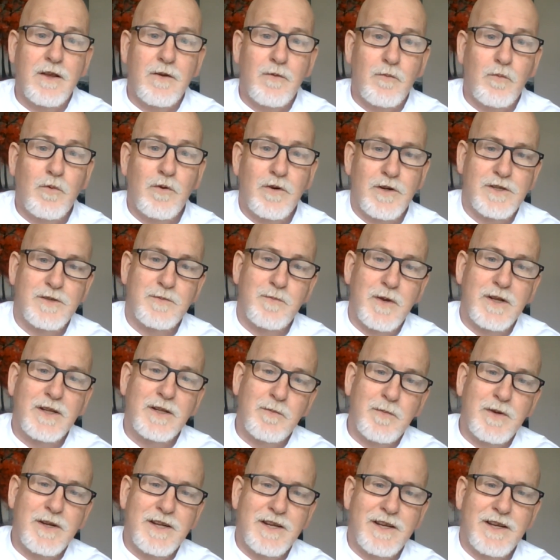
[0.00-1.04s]
where it's meant to
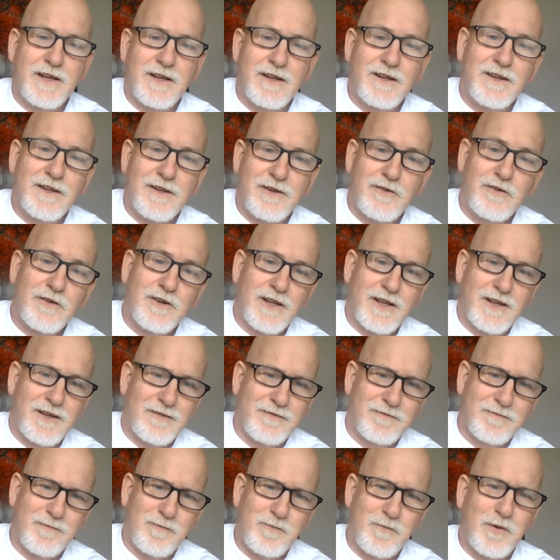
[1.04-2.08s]
be taken literally.
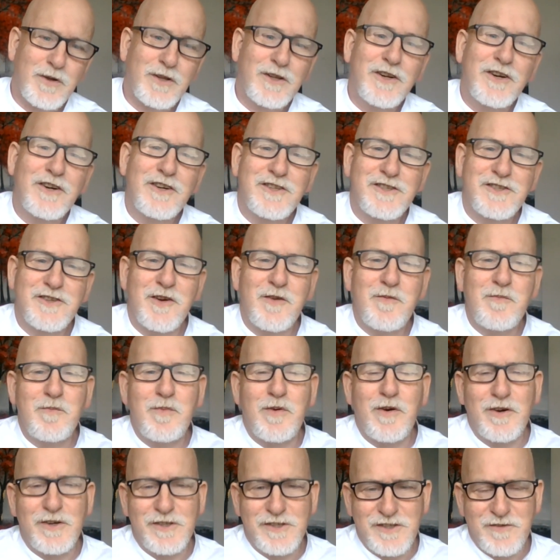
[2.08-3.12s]
But there's some
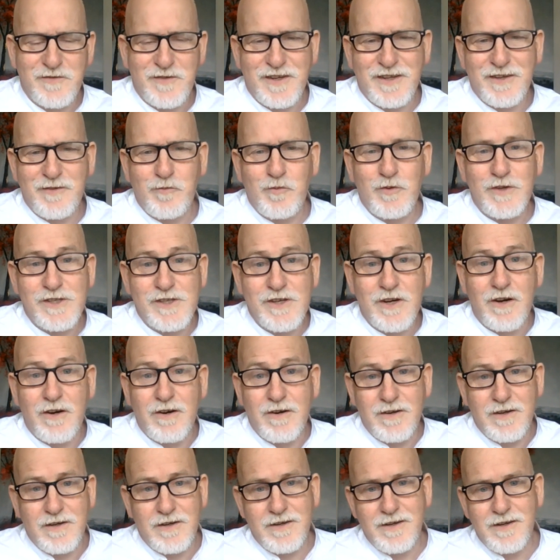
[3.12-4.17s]
parts of it which
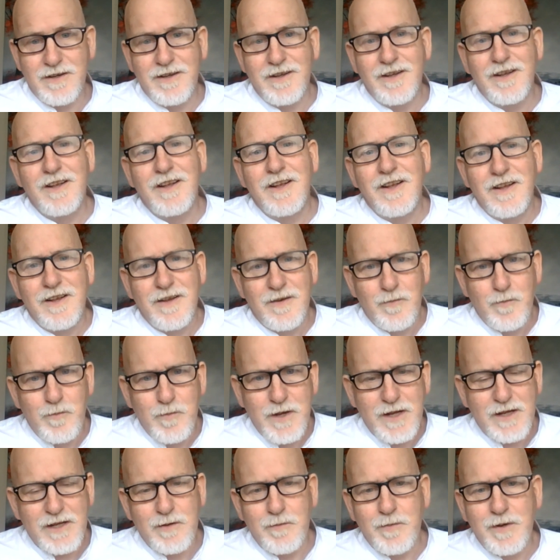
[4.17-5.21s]
aren't
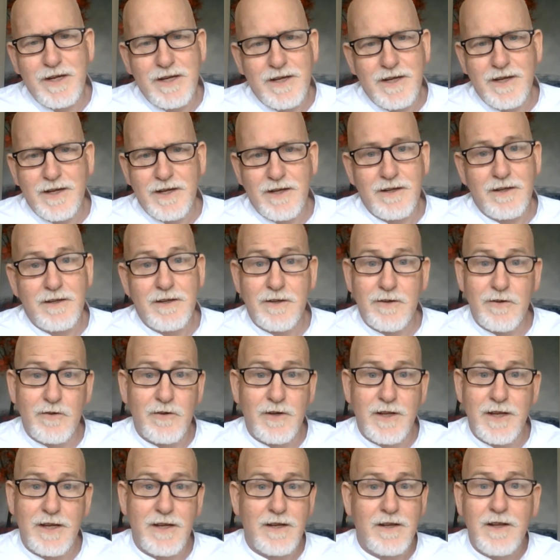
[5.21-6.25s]
meant to be taken
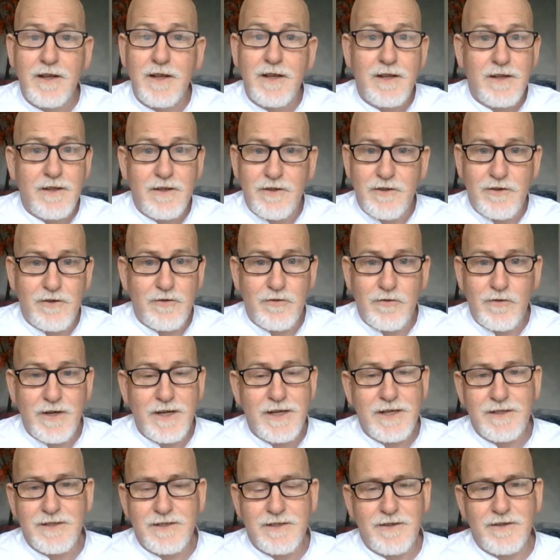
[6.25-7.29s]
literally. The
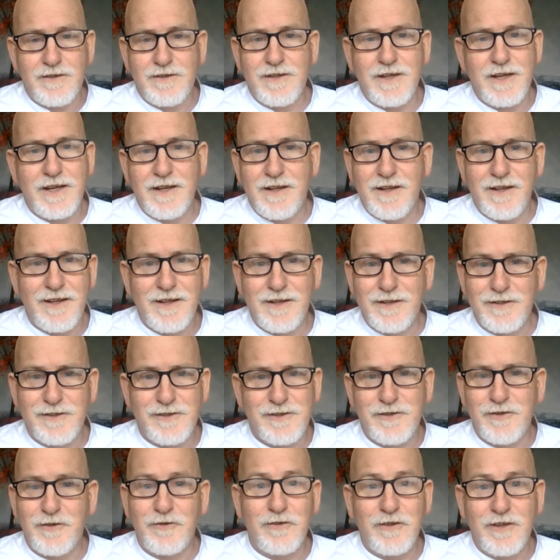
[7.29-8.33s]
trees on the hills
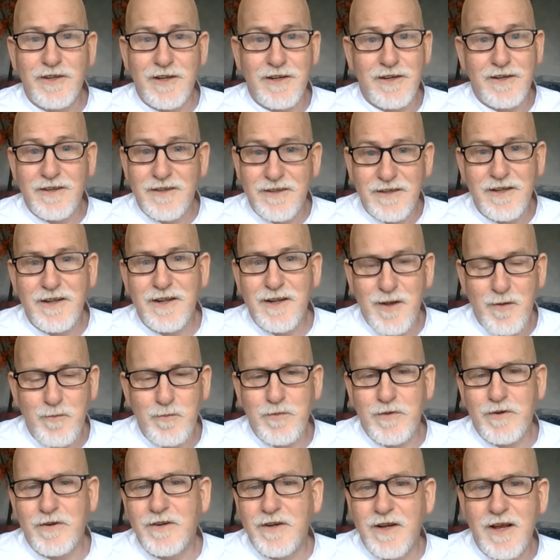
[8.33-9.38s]
don't clap
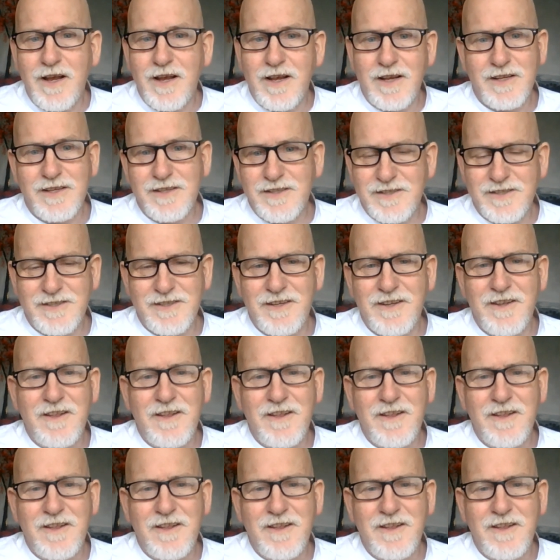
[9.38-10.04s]
their hands.